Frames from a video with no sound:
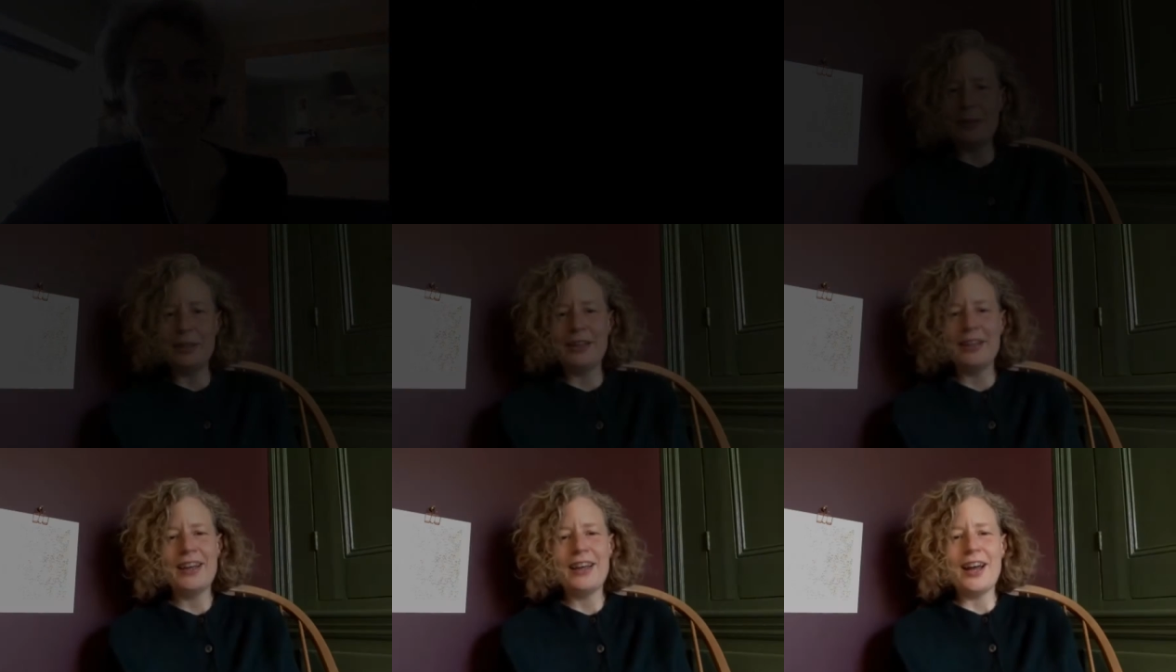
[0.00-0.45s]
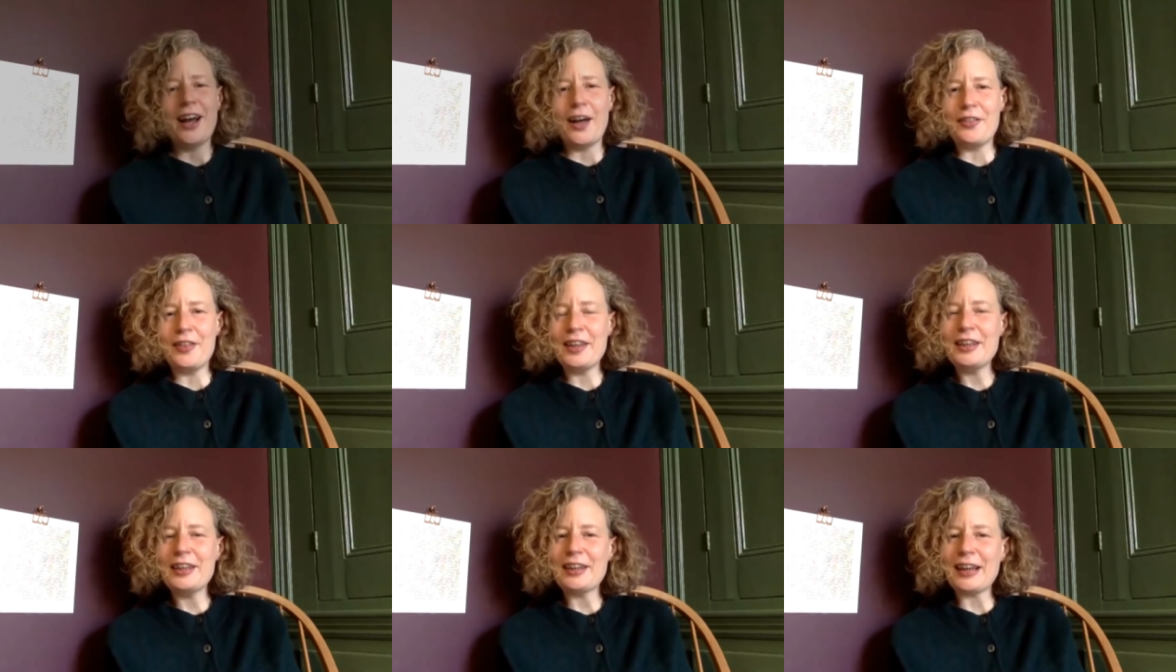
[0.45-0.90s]
I
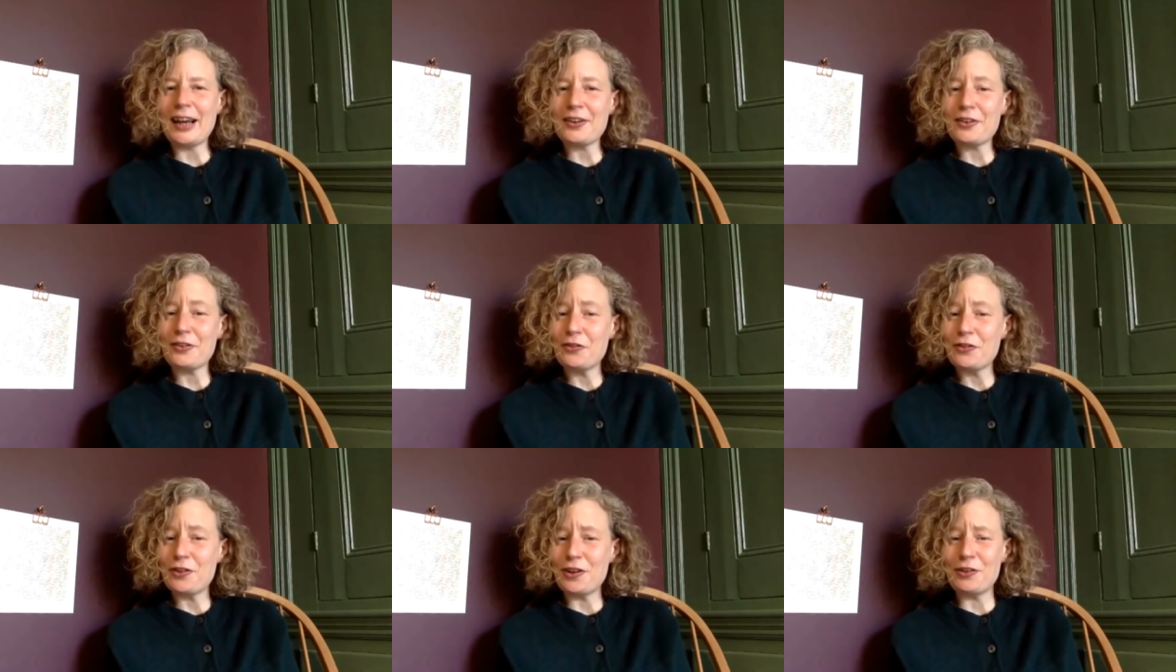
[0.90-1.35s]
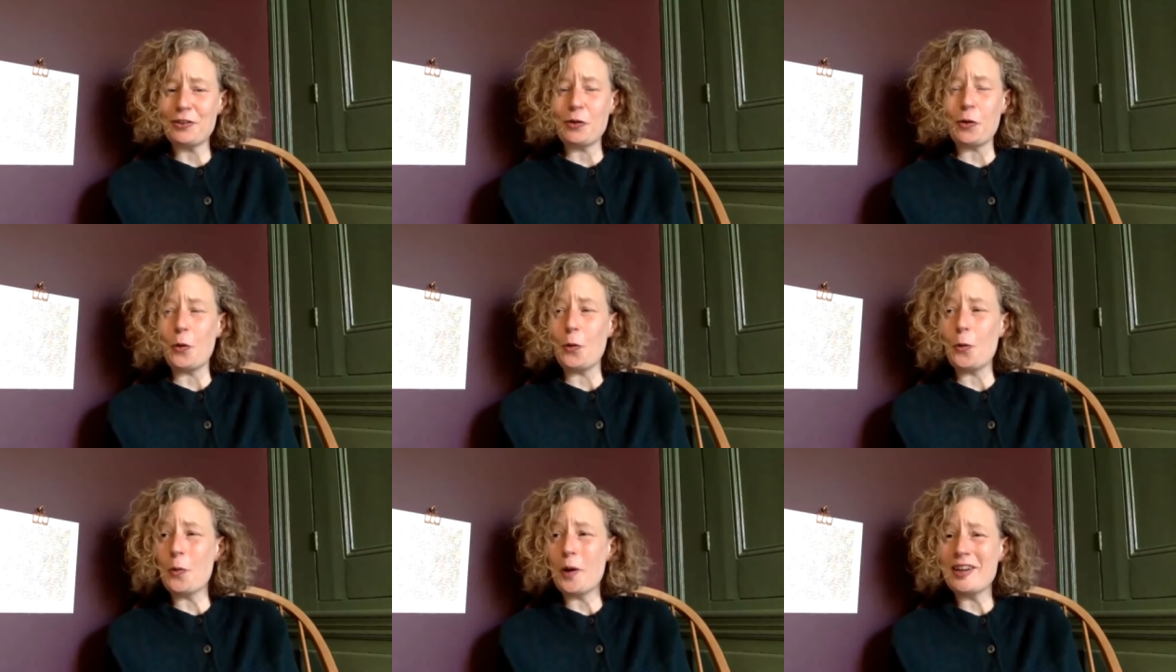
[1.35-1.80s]
think action research is
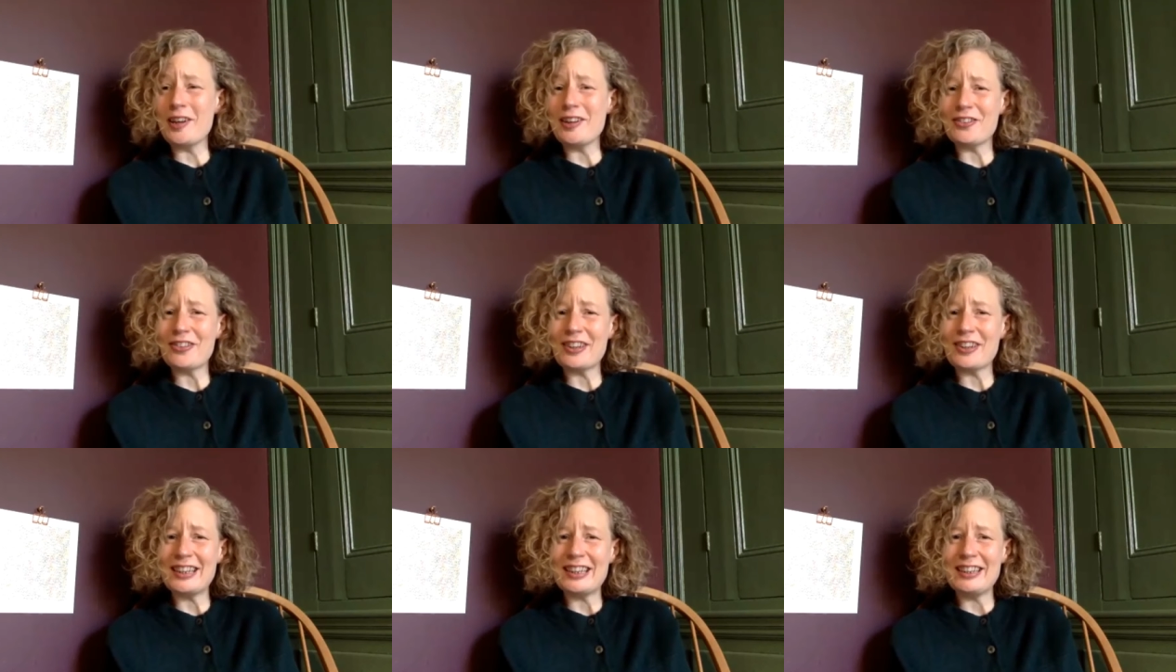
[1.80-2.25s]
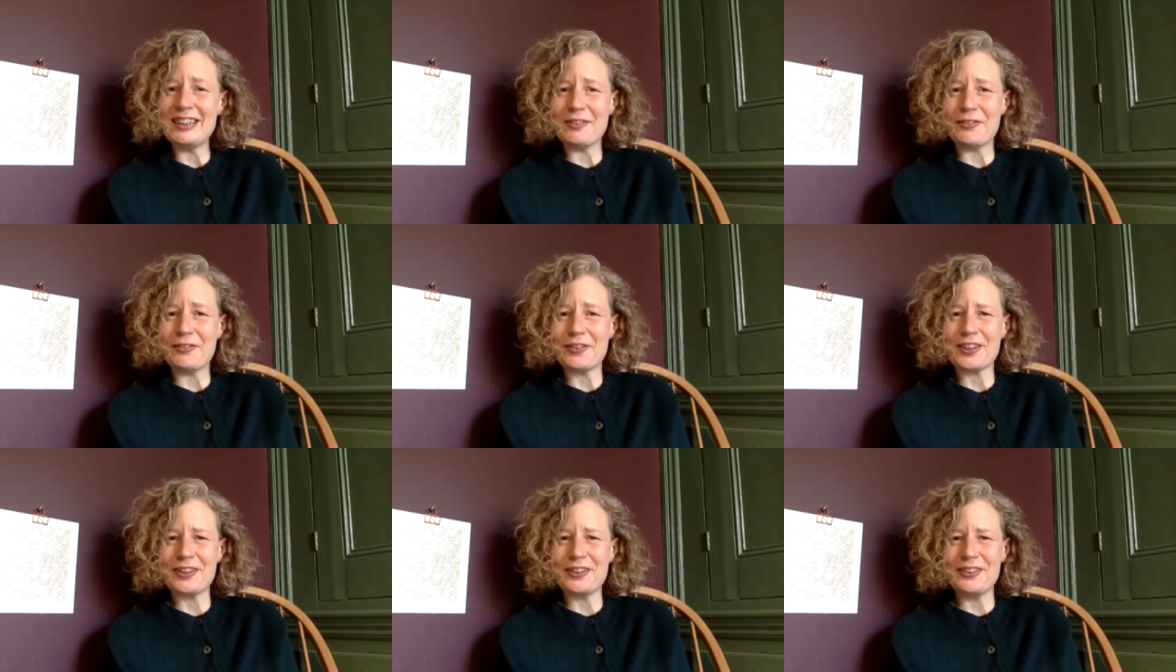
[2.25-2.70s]
always really
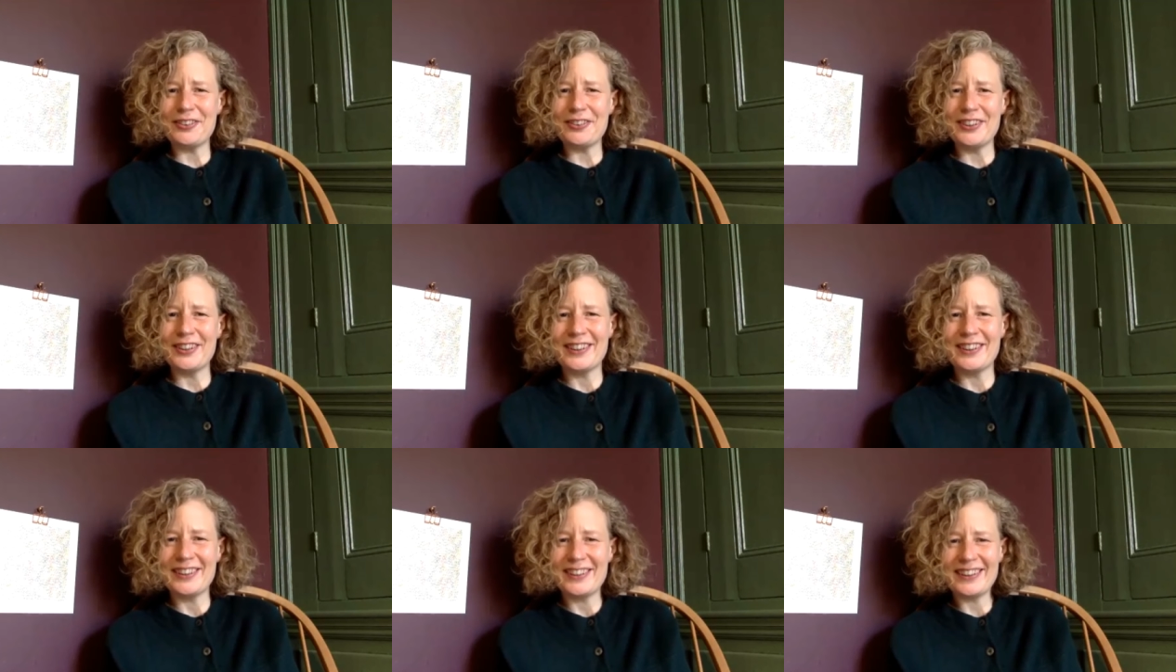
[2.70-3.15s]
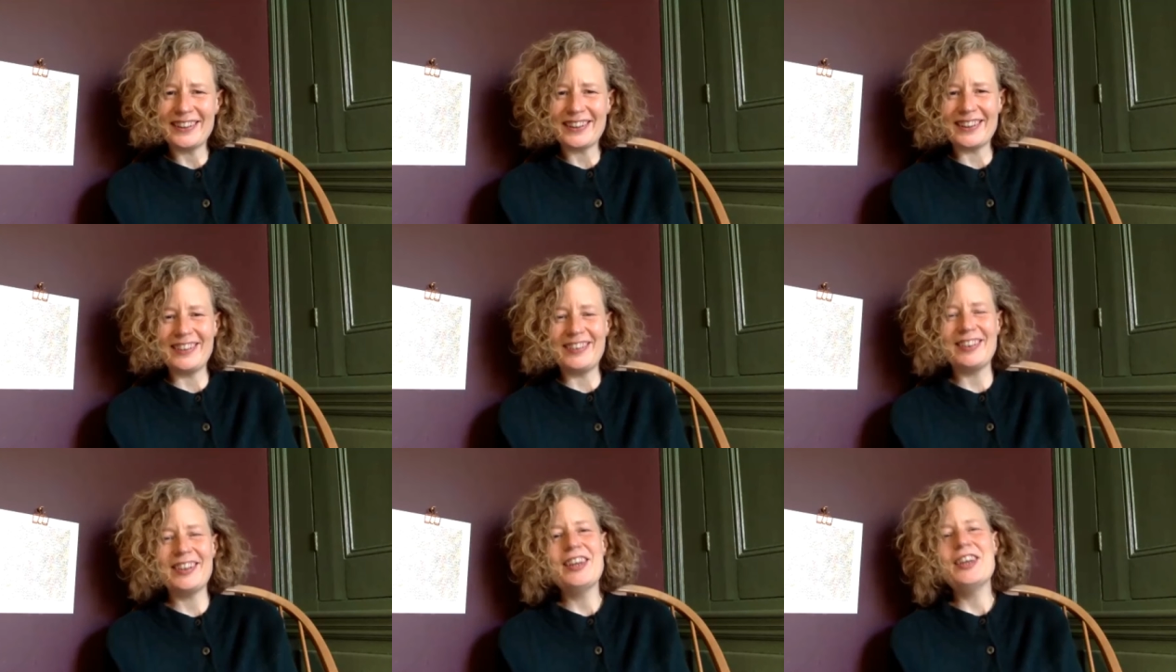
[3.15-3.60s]
difficult
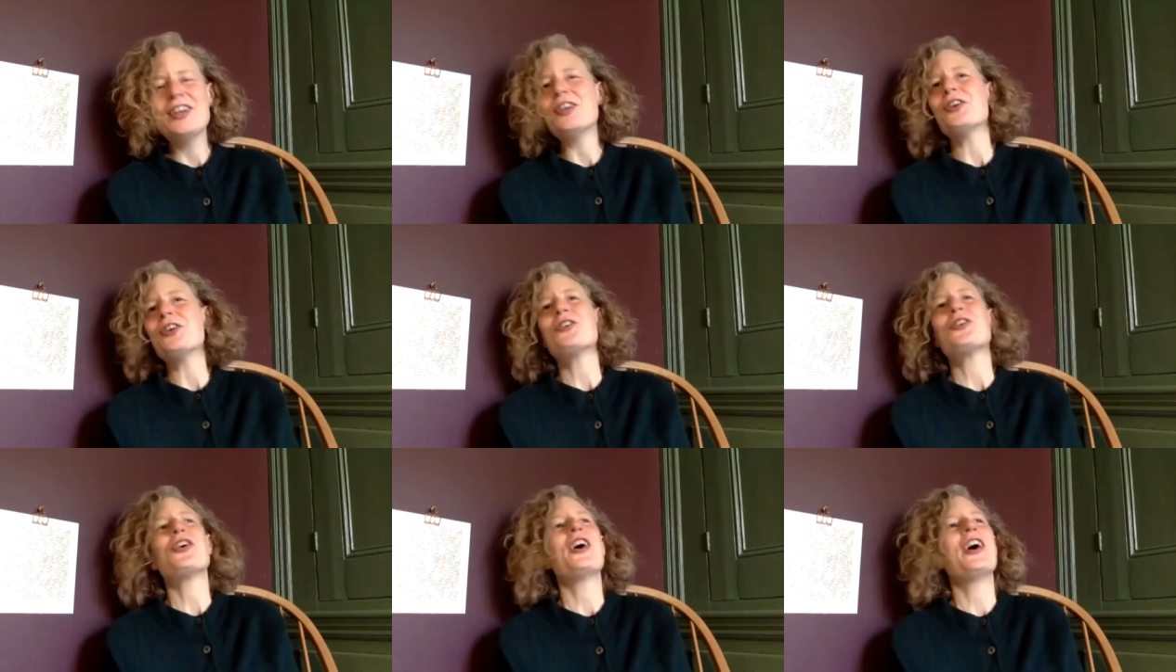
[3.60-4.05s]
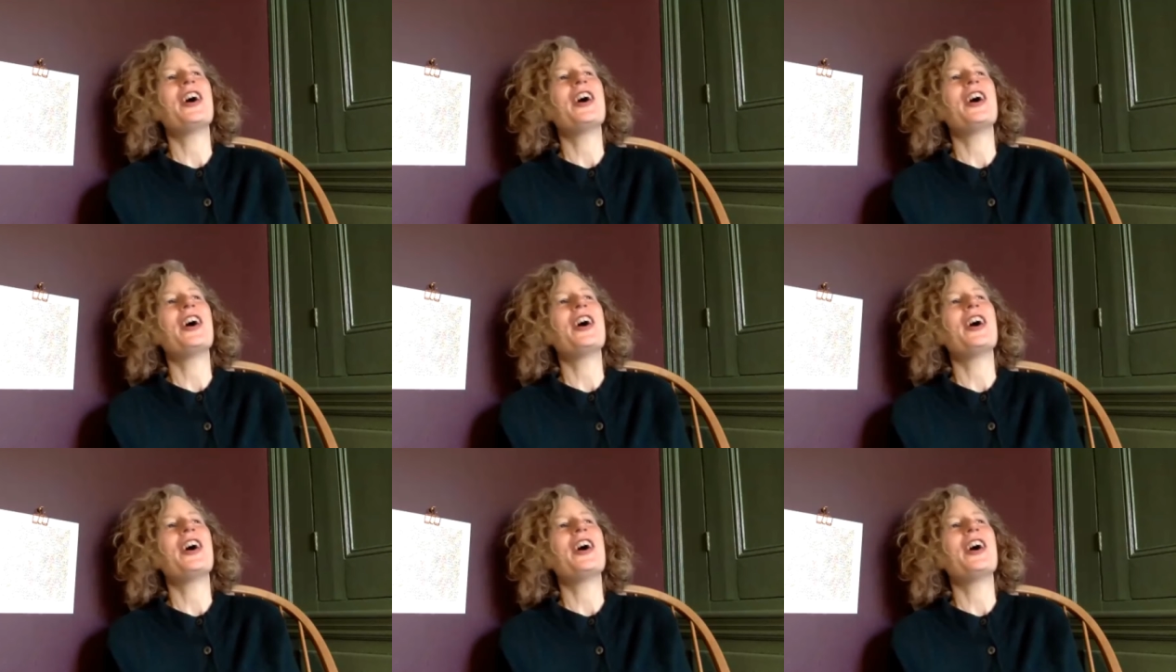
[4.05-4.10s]
because you're